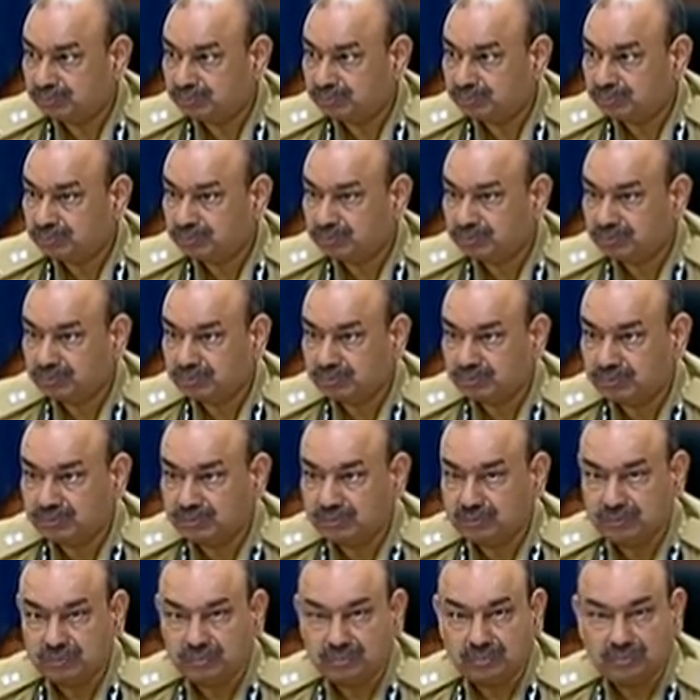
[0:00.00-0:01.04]

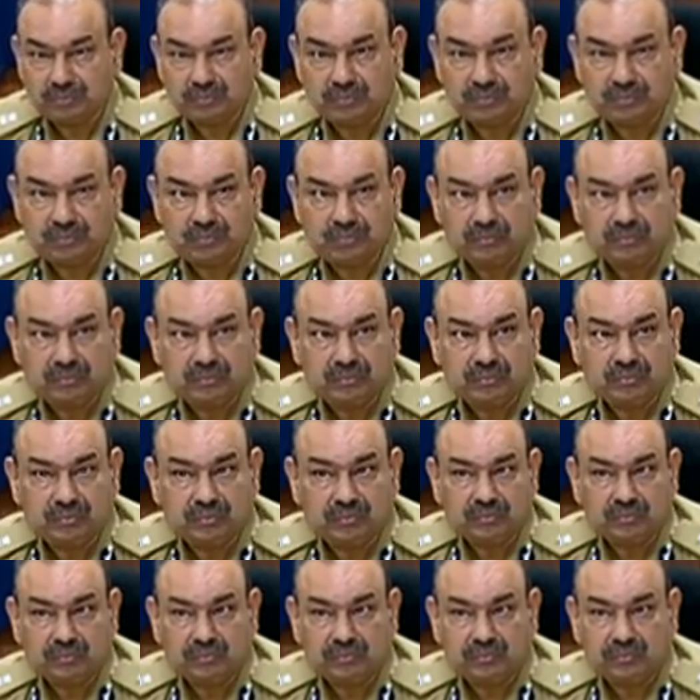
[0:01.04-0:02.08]

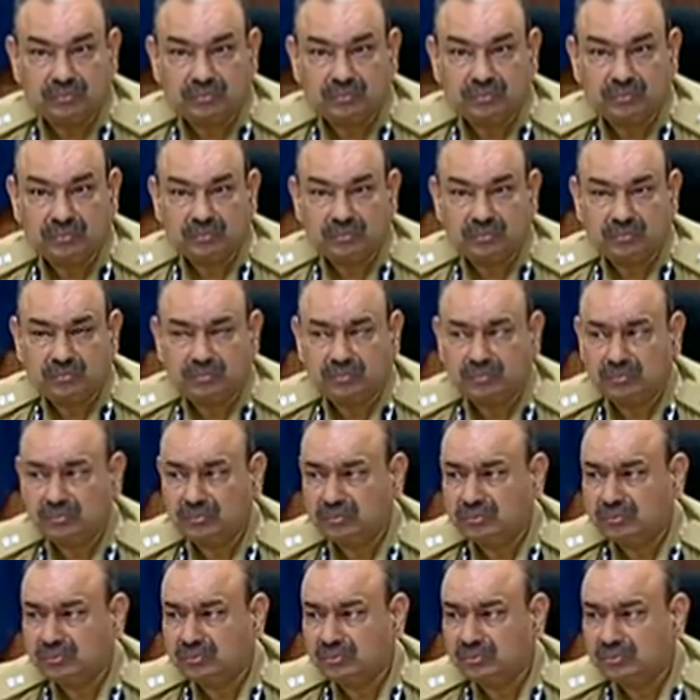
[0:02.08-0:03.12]

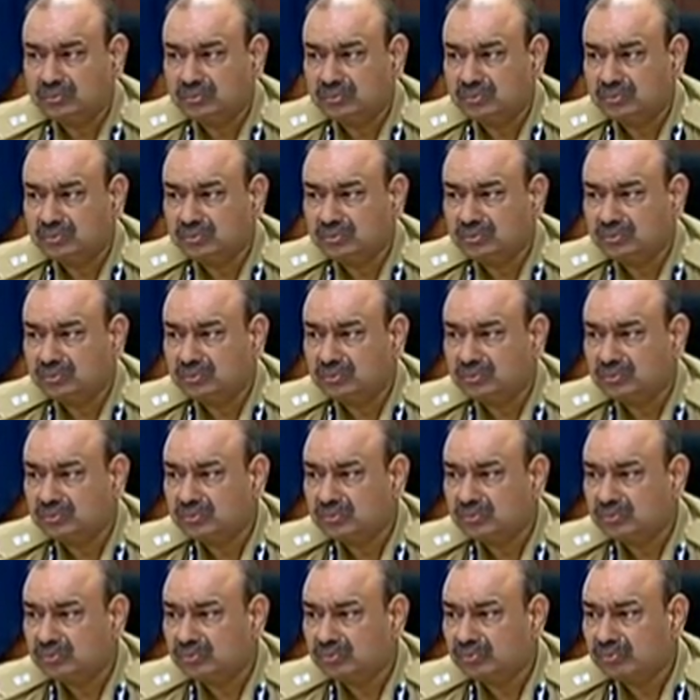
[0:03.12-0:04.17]

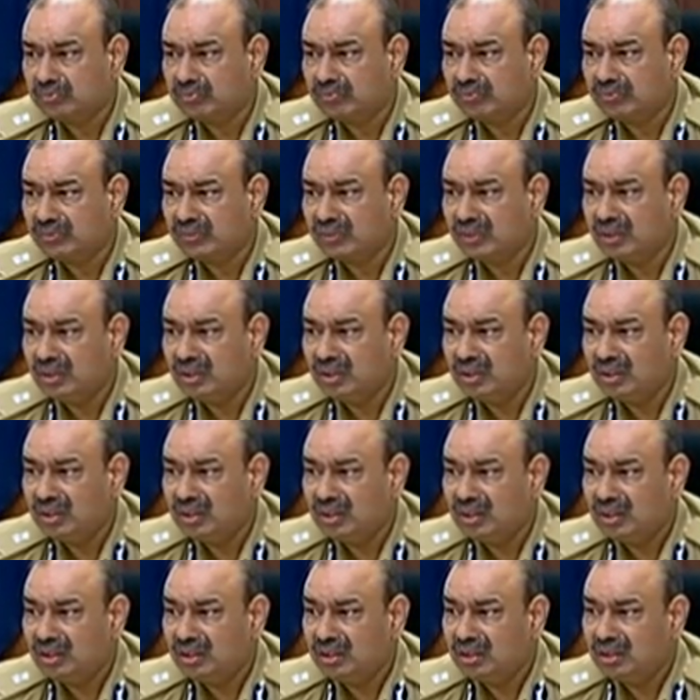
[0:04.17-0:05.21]

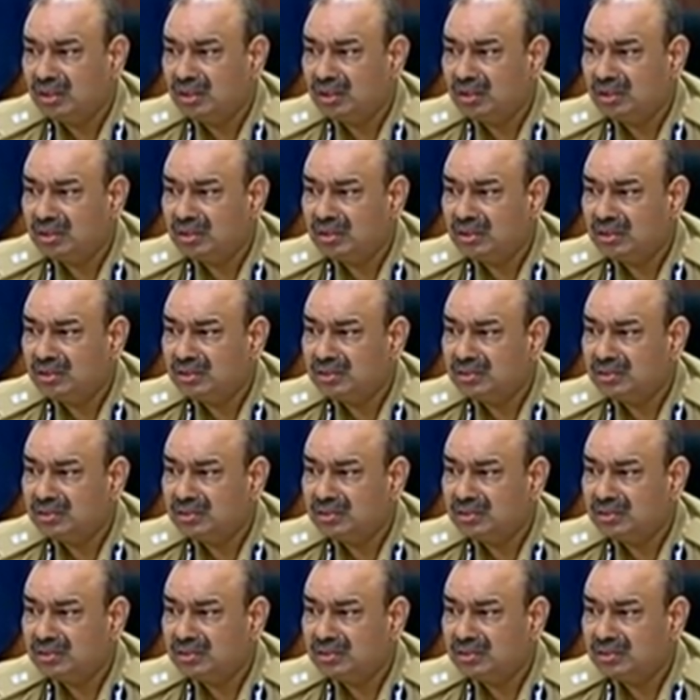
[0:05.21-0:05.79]
Nobody speaks.